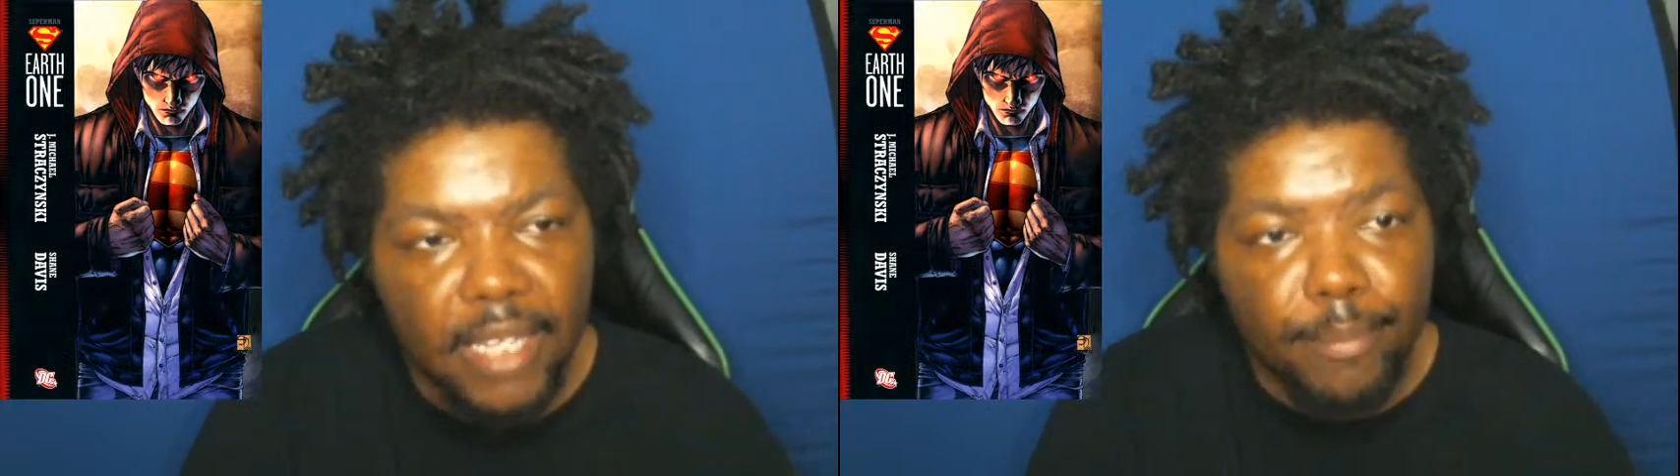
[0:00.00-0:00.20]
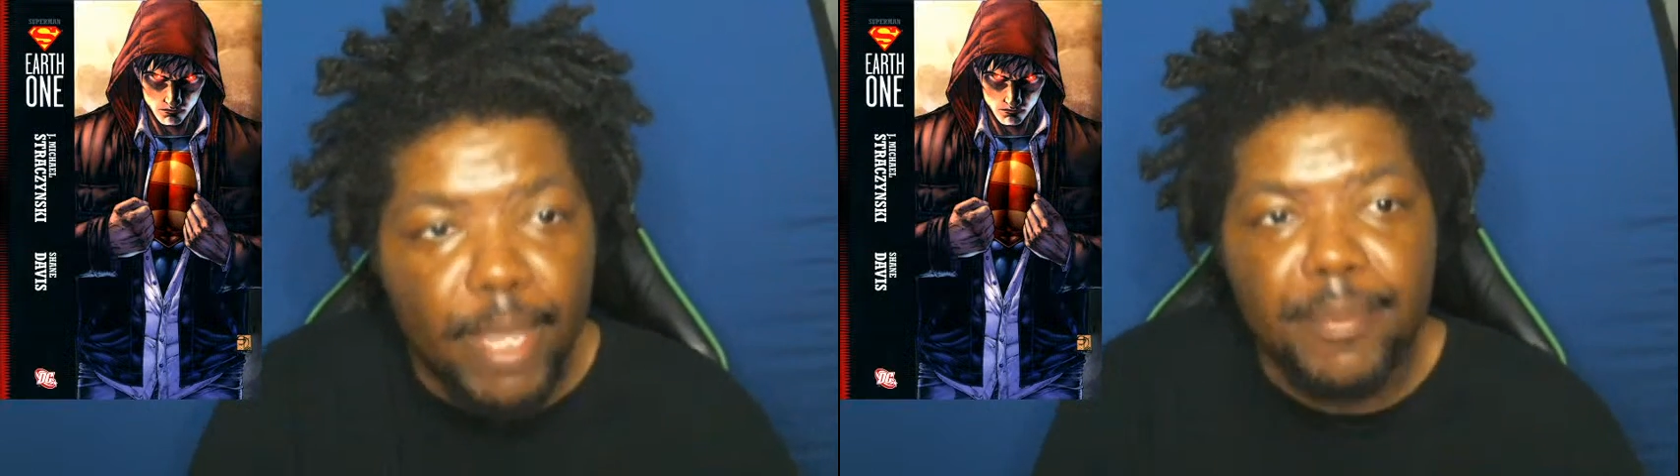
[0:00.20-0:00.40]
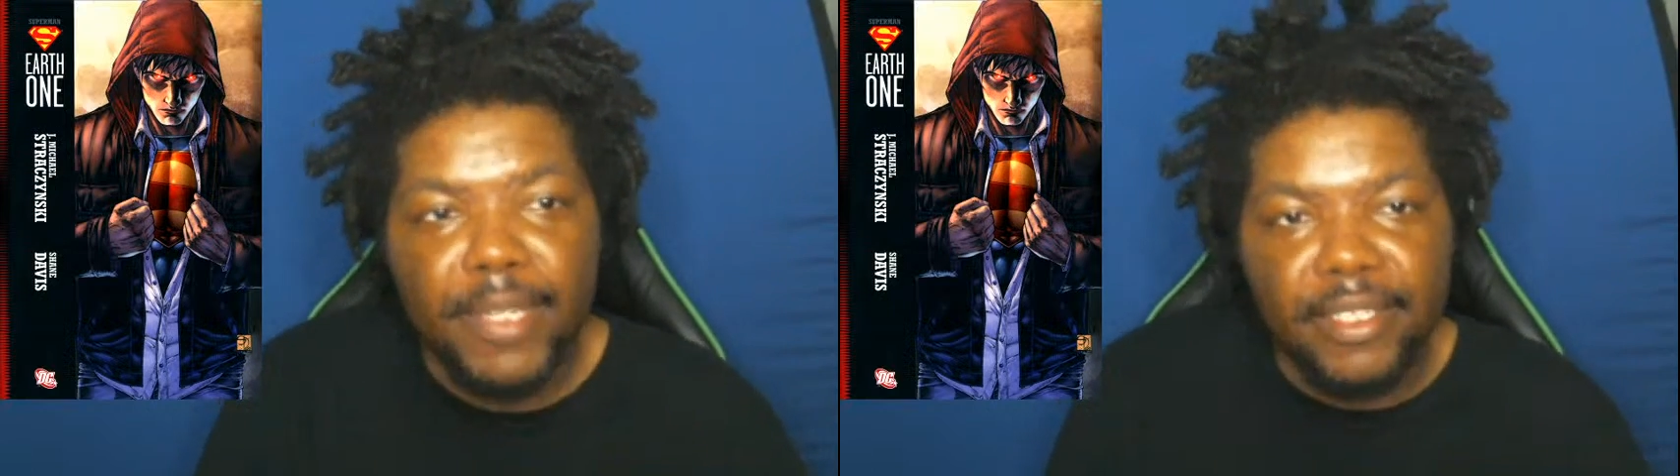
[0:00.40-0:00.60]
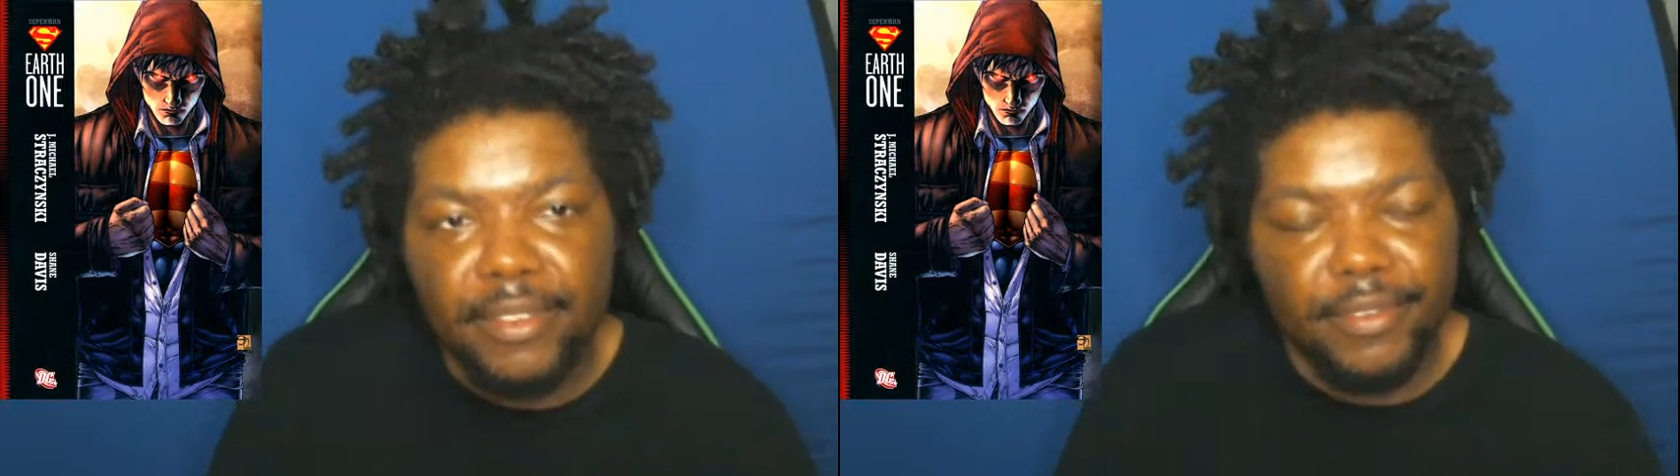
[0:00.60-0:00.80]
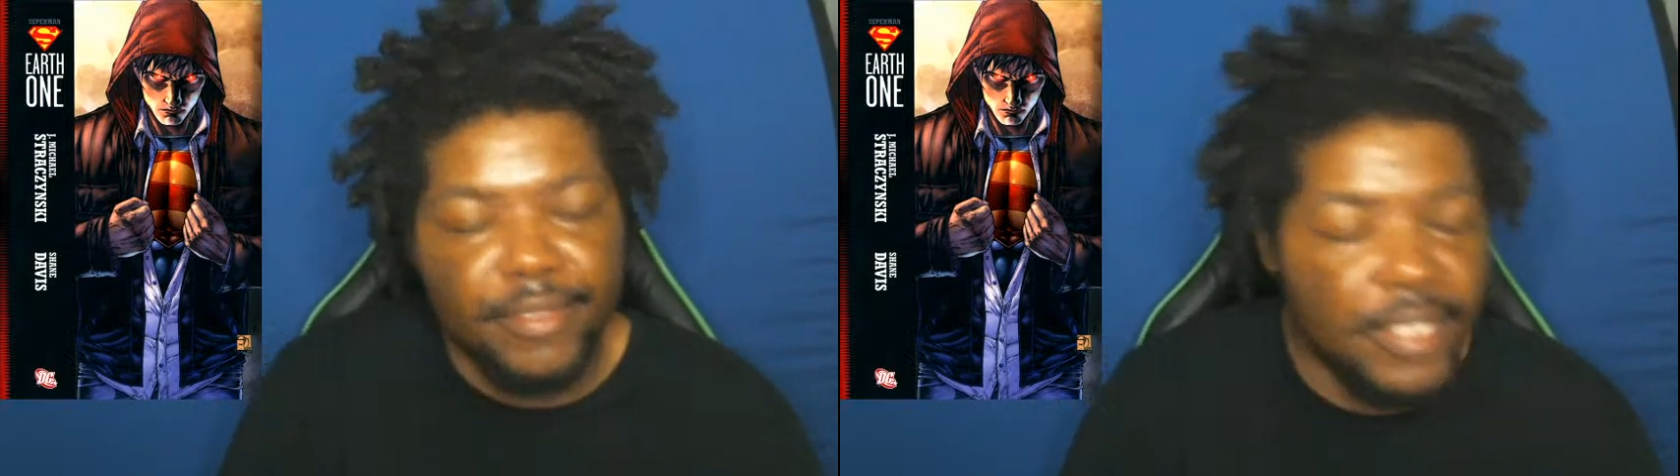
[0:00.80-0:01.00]
maybe
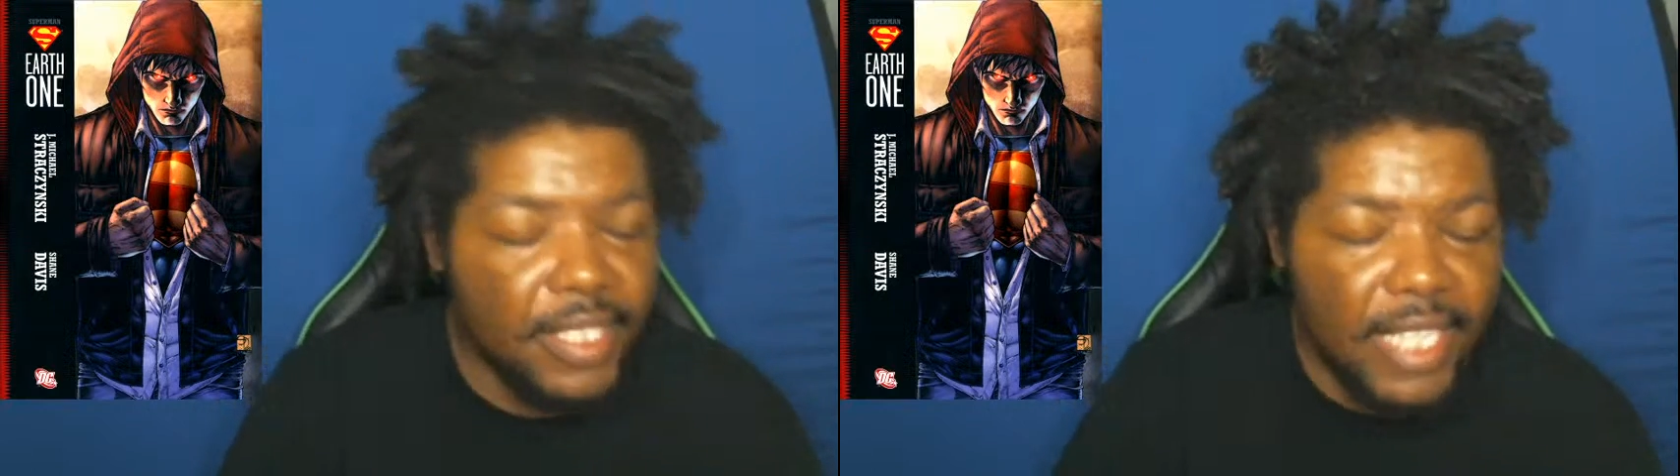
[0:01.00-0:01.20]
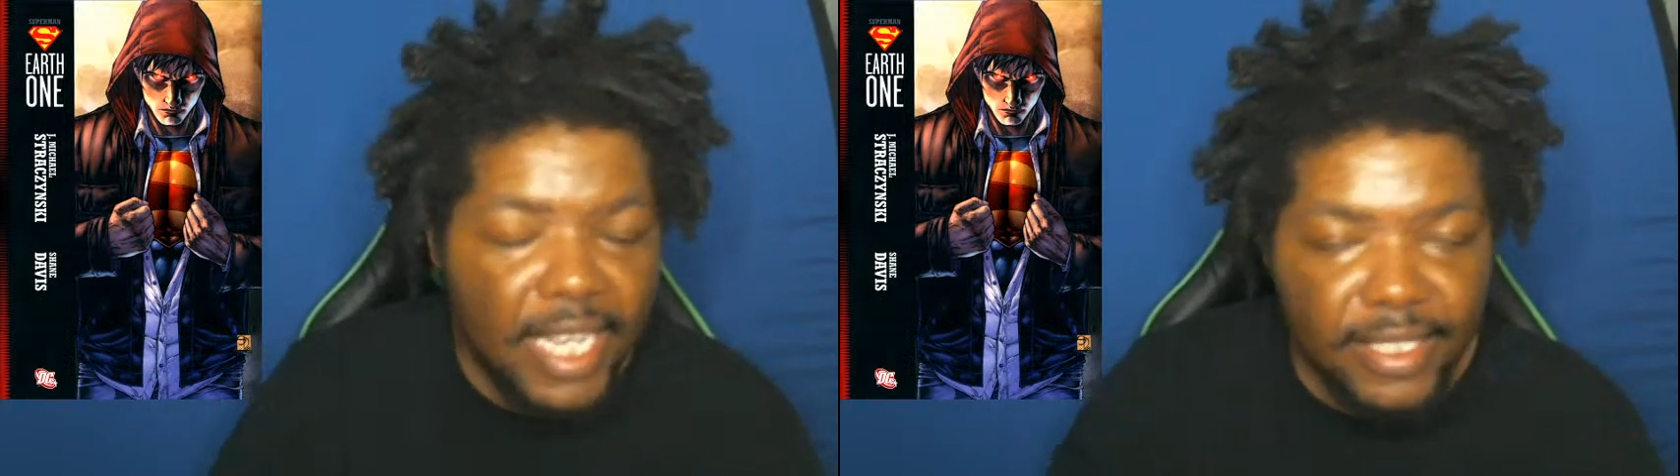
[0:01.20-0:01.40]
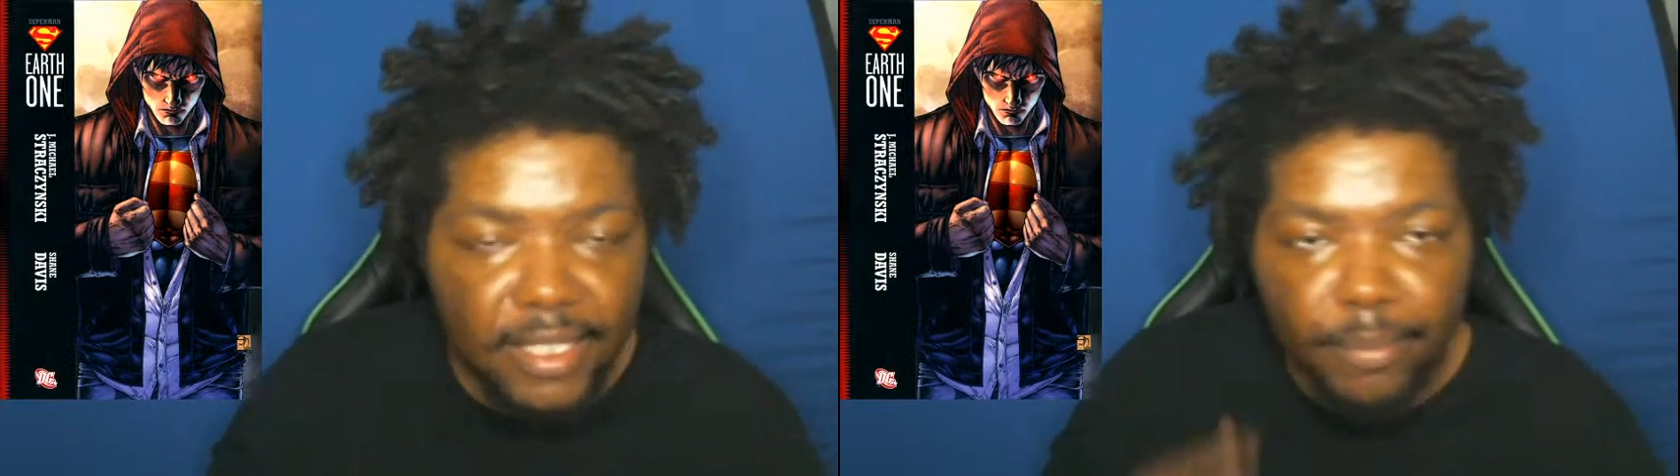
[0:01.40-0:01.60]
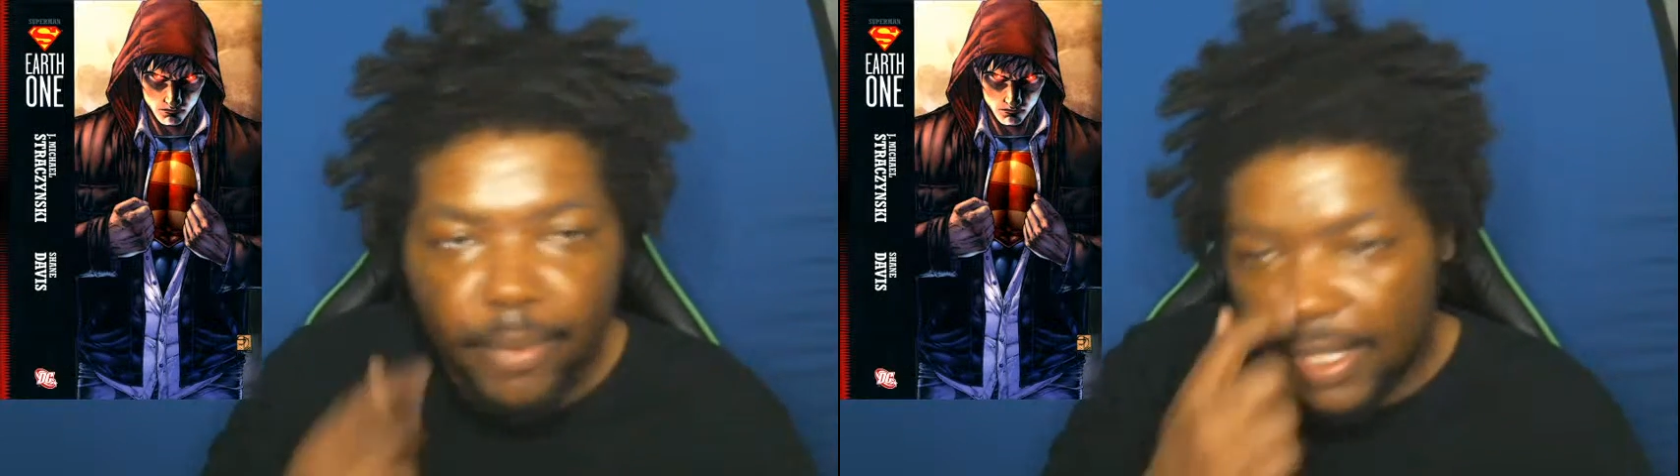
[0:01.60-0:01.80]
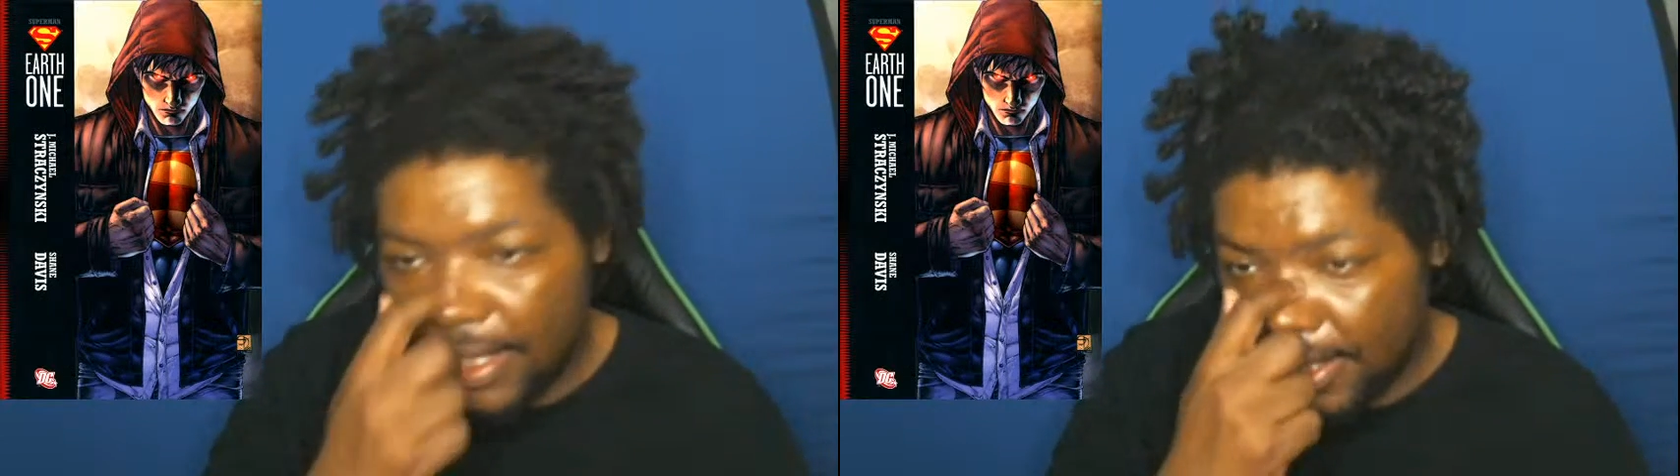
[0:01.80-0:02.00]
at some
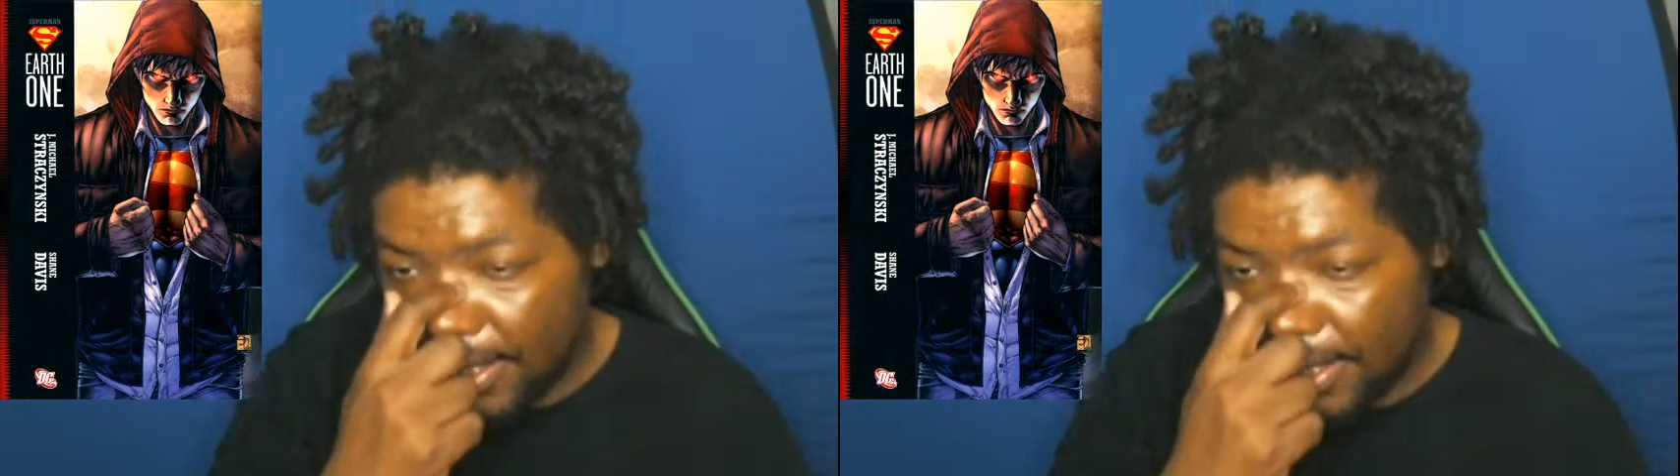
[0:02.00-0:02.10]
point